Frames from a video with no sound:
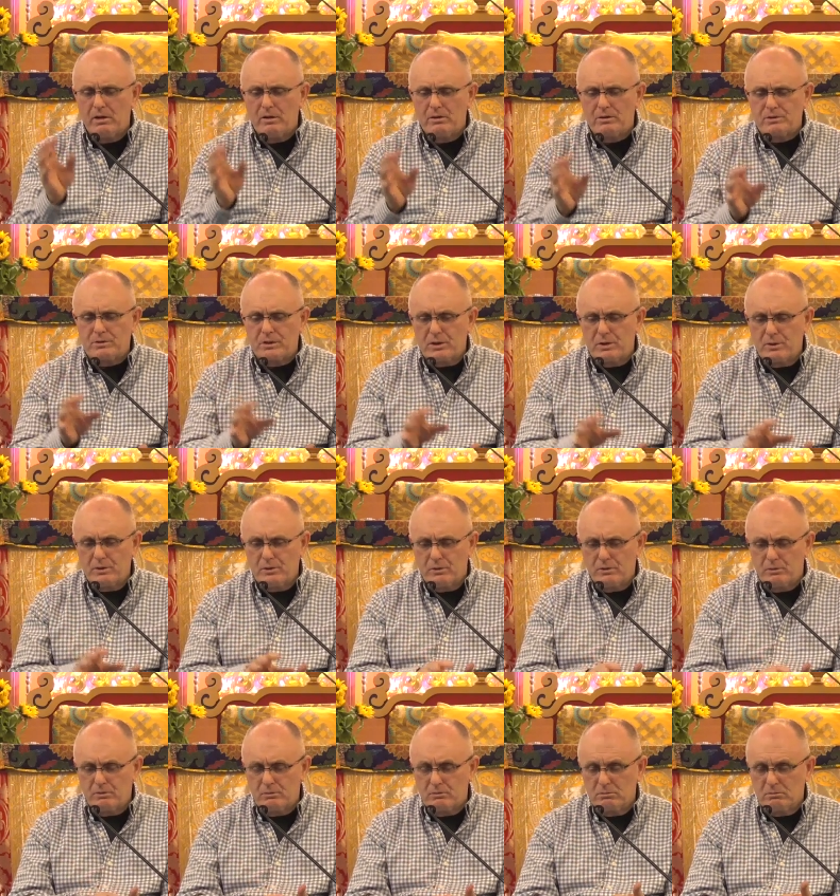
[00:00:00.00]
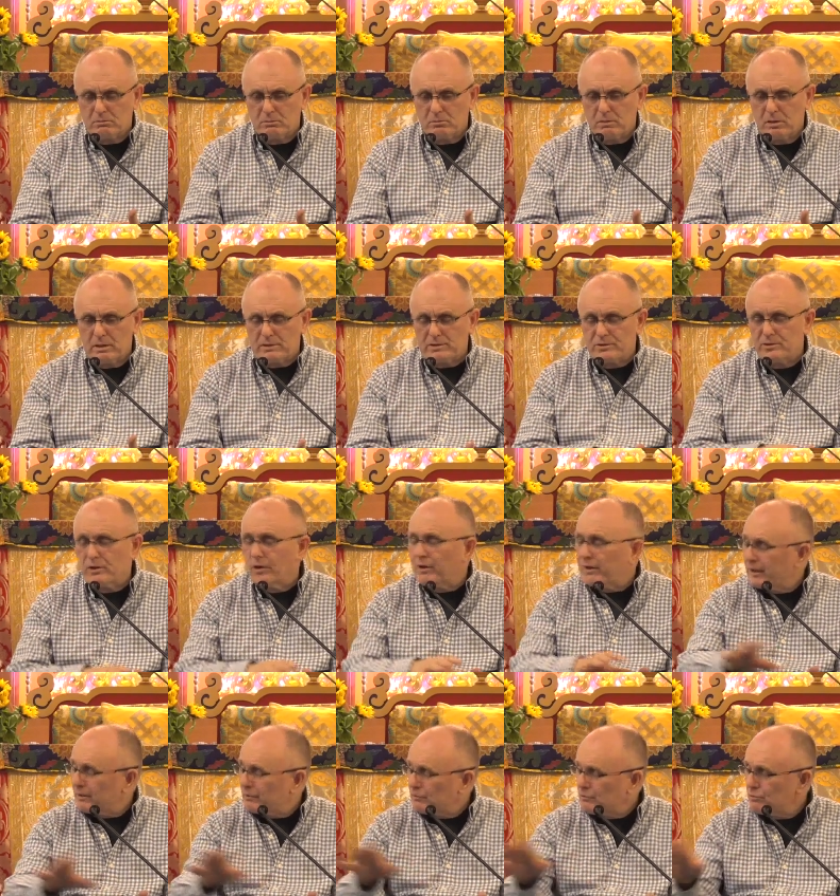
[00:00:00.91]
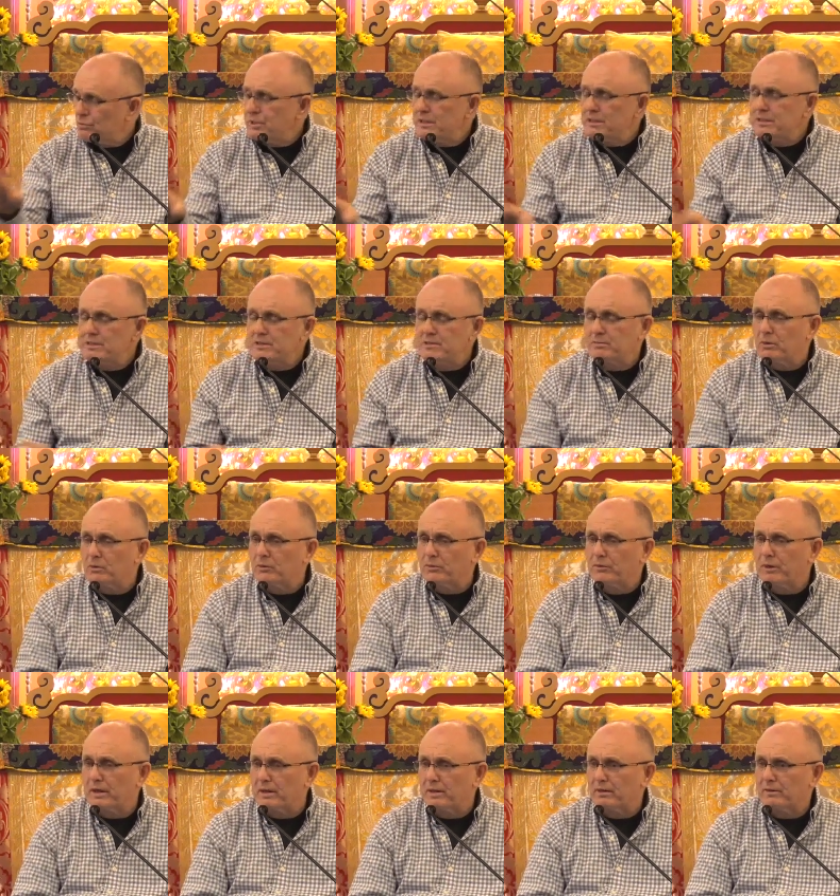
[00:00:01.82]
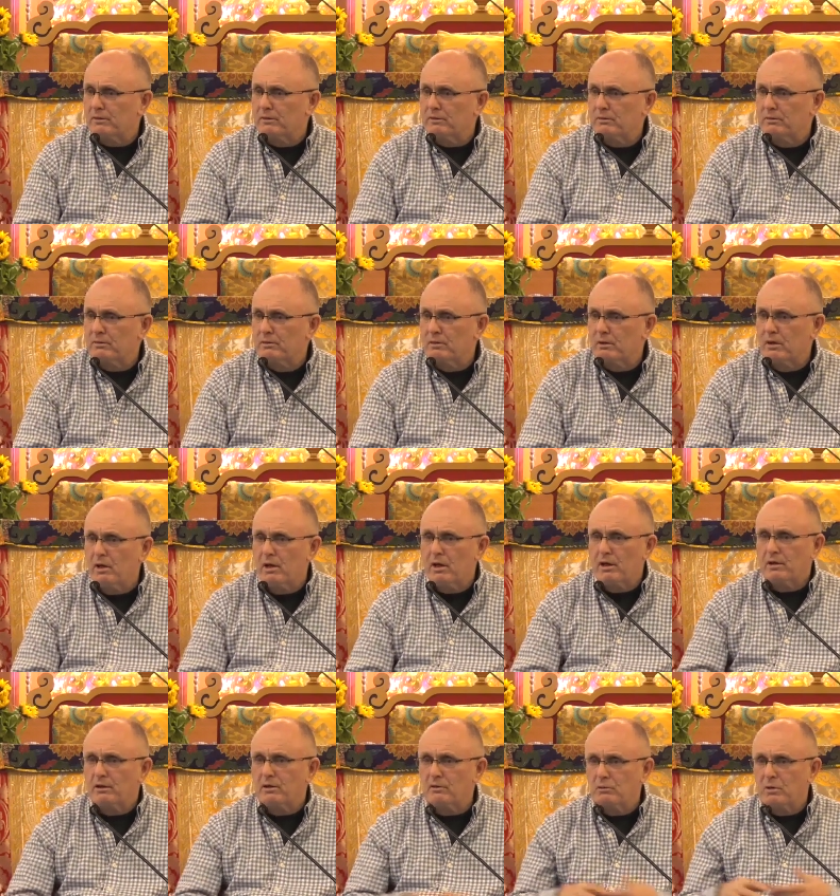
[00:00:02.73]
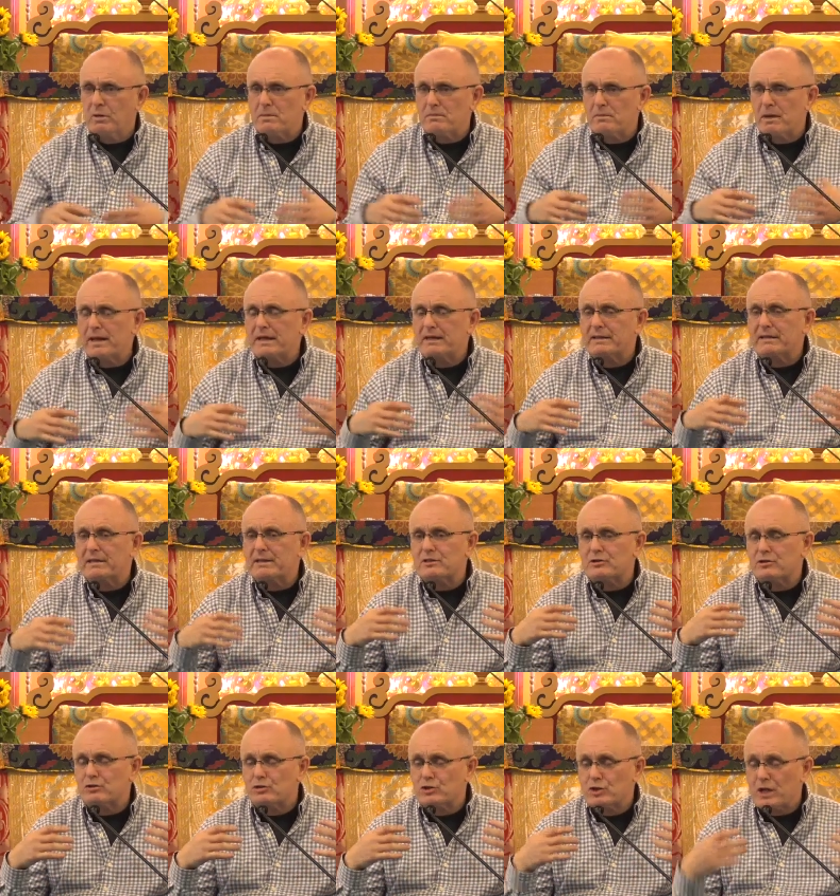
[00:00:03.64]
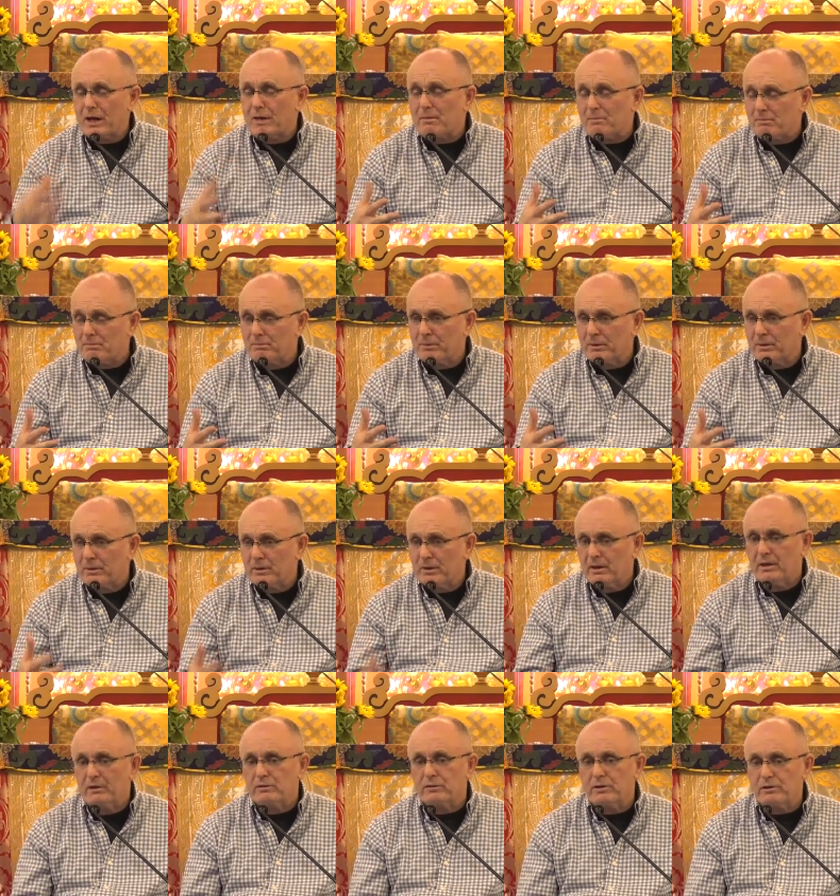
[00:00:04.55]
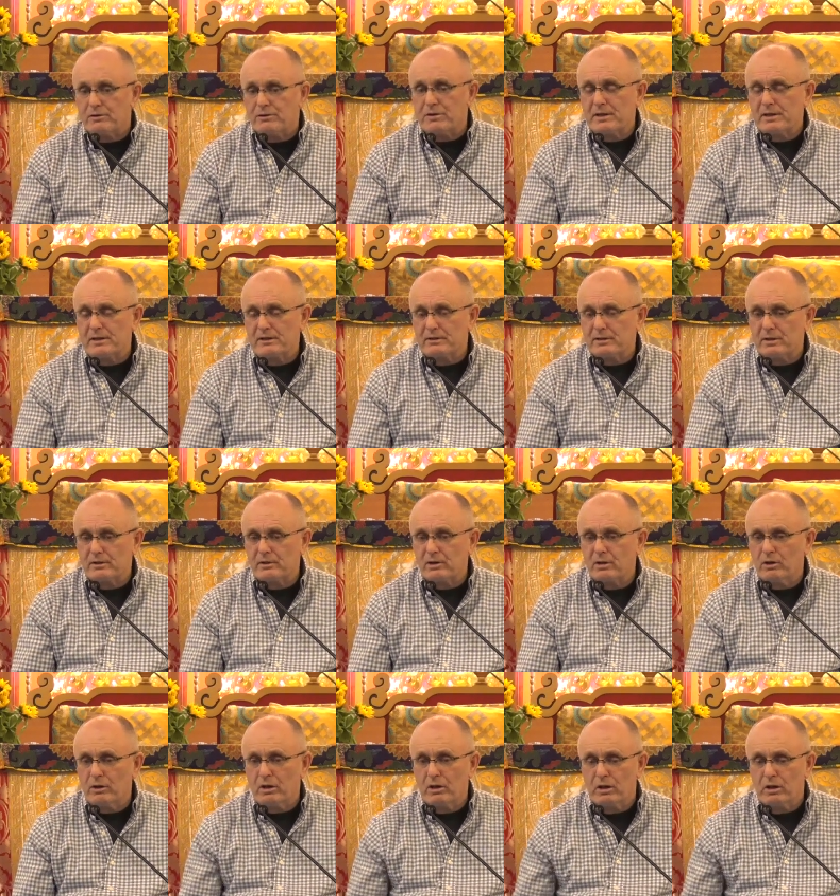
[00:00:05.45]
So it's not unreasonable then that we make this jump to think that,